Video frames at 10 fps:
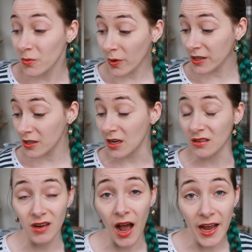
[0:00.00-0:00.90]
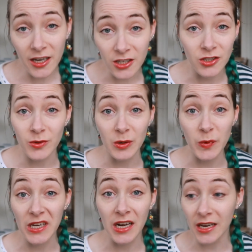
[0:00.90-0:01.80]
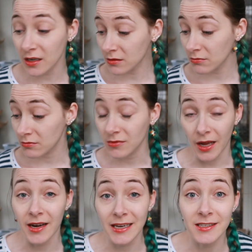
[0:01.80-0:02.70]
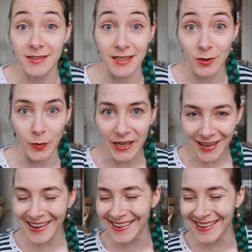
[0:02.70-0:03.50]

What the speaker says: Why not? I could do it weekly, at least this week.